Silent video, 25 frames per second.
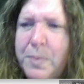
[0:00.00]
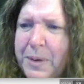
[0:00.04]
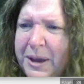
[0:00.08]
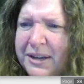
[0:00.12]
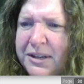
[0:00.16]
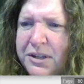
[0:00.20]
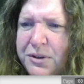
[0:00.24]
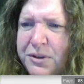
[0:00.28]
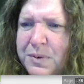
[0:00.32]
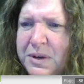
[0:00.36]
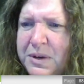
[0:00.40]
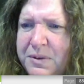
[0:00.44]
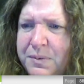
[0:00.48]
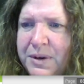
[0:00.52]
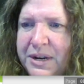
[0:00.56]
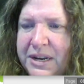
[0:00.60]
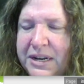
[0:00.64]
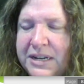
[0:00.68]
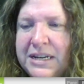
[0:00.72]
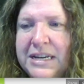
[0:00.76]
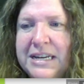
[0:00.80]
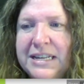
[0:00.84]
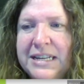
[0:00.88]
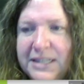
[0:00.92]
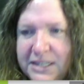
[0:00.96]
Let's go back
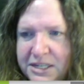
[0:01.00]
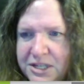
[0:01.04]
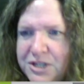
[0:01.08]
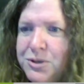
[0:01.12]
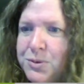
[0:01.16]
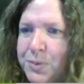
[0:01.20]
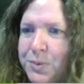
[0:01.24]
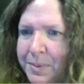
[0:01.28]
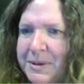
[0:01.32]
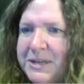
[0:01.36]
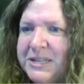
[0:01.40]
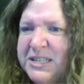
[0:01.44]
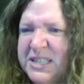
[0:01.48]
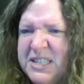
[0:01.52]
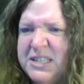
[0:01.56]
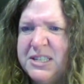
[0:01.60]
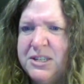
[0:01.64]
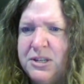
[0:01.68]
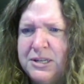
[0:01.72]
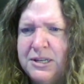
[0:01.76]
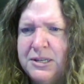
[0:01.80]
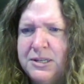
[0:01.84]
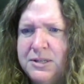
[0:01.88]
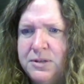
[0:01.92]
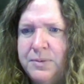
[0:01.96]
and reread. This is what
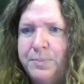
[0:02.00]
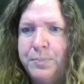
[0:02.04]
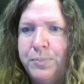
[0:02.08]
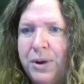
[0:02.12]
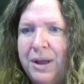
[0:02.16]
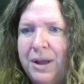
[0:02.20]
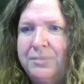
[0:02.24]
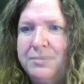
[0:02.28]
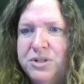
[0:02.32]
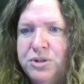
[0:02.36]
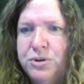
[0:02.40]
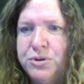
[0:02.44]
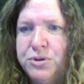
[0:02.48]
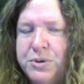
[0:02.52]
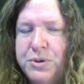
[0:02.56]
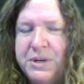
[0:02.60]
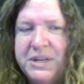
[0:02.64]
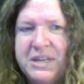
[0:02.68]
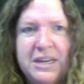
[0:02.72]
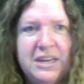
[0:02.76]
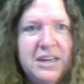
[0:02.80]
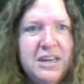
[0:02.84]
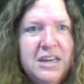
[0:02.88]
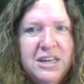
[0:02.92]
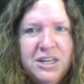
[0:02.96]
makes the problem
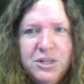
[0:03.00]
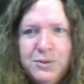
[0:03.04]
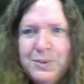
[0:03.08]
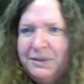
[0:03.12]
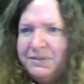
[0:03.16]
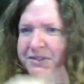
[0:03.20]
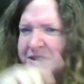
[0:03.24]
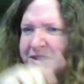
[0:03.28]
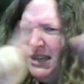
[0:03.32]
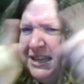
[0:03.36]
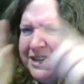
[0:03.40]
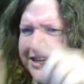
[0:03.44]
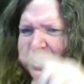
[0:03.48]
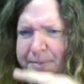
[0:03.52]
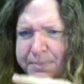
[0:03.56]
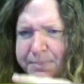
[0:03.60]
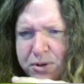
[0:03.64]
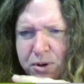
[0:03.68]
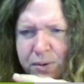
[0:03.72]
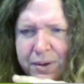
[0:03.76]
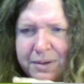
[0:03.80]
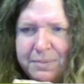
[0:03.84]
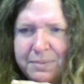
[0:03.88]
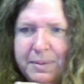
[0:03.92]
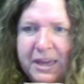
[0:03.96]
so tricky. So we have to
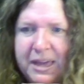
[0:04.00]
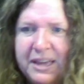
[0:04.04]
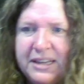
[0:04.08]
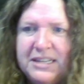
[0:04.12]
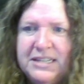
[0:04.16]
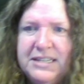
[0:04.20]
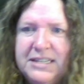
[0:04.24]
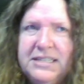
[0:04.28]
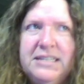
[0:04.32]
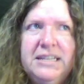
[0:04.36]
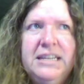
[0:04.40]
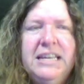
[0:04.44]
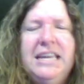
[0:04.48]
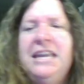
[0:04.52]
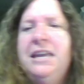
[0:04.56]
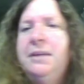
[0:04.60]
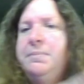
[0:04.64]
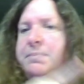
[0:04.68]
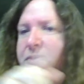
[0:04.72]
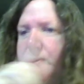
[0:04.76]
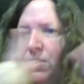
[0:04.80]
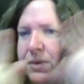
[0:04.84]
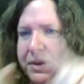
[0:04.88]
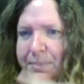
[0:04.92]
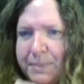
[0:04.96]
keep going back and
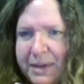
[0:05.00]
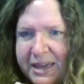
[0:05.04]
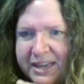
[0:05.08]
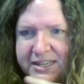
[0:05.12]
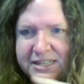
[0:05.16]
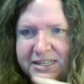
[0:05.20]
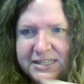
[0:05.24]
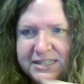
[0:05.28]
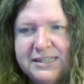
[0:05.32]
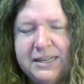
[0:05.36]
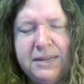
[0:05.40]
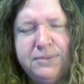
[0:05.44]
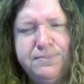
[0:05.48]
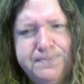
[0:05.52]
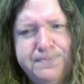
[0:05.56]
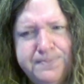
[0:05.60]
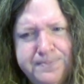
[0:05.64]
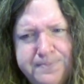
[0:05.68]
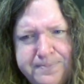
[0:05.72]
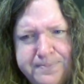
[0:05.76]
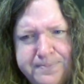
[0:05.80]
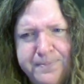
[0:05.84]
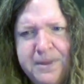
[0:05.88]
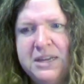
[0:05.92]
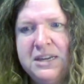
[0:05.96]

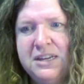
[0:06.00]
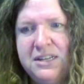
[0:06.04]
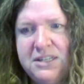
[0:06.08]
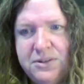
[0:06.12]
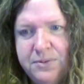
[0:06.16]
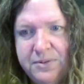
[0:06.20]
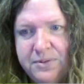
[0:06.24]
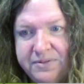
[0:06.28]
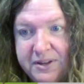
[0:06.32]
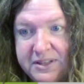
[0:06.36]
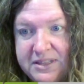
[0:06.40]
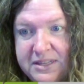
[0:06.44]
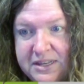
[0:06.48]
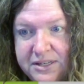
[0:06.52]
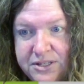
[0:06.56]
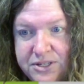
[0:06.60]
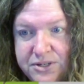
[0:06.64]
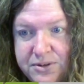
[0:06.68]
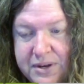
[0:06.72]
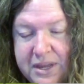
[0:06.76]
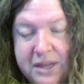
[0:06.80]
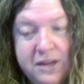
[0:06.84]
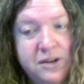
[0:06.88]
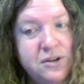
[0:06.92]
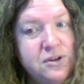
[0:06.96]
saying, did we
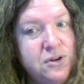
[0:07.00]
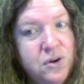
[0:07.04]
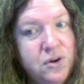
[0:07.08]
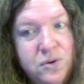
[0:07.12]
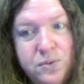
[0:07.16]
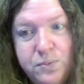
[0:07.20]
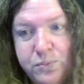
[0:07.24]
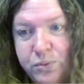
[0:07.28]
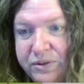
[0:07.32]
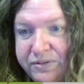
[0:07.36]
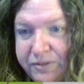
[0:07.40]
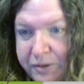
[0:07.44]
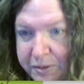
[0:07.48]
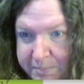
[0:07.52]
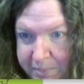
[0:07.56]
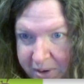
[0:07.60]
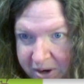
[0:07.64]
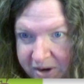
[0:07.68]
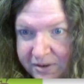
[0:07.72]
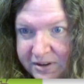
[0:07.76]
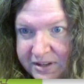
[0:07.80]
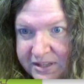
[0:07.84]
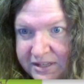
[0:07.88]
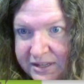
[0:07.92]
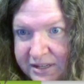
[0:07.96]
find the answer yet? Nope,
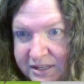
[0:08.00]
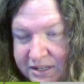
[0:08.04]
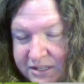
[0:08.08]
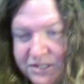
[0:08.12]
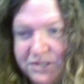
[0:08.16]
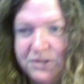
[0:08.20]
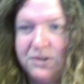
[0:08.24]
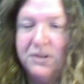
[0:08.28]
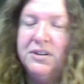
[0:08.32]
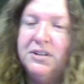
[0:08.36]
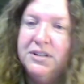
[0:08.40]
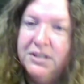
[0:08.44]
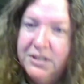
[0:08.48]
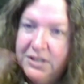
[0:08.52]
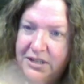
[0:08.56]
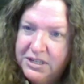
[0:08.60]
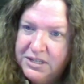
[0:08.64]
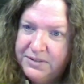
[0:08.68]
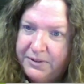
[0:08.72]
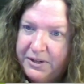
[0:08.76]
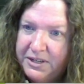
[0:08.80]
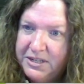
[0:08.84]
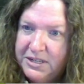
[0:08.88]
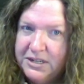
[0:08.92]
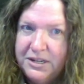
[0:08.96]
we found part of the
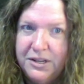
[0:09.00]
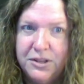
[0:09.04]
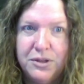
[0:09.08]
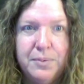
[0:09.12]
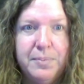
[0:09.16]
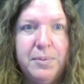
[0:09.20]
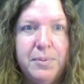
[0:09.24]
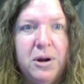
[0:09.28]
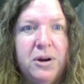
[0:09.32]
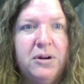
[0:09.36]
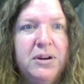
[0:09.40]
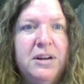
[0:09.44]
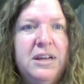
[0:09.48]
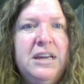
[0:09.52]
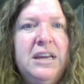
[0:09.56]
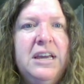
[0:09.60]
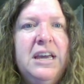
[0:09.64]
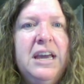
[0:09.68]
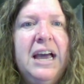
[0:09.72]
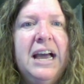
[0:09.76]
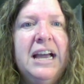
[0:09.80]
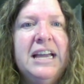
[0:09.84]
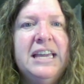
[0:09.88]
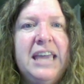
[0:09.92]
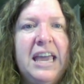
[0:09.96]
answer. Let's find another
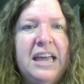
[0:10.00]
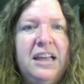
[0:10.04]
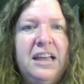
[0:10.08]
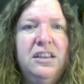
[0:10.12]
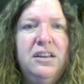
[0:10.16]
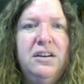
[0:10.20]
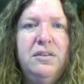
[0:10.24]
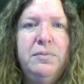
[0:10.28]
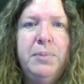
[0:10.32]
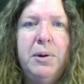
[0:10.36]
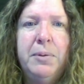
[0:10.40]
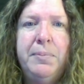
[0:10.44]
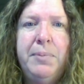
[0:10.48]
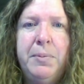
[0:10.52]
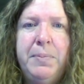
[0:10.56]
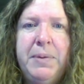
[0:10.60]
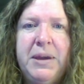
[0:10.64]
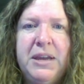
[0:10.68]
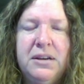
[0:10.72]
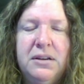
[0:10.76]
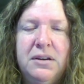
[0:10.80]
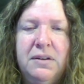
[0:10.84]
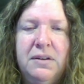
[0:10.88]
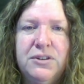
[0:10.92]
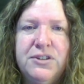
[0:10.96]
part. A gallon of
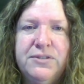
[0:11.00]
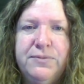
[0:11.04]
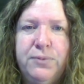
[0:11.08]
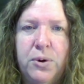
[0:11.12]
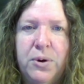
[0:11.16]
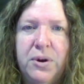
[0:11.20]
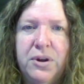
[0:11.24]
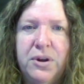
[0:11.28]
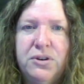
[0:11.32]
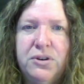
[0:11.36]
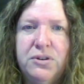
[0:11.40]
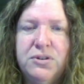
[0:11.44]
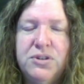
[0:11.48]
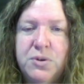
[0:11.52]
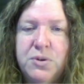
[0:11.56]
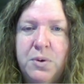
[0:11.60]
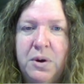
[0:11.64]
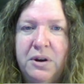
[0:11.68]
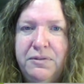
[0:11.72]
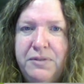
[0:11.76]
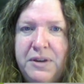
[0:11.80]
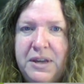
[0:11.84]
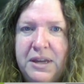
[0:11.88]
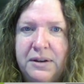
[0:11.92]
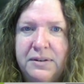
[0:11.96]
purple paint covers
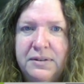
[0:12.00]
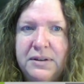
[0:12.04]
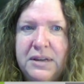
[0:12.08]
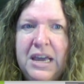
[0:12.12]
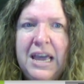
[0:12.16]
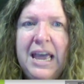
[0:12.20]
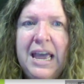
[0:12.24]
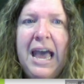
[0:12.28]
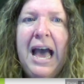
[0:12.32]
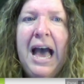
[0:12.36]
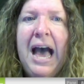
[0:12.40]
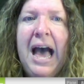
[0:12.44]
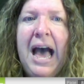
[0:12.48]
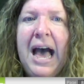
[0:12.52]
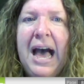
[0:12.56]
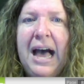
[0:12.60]
400 square feet.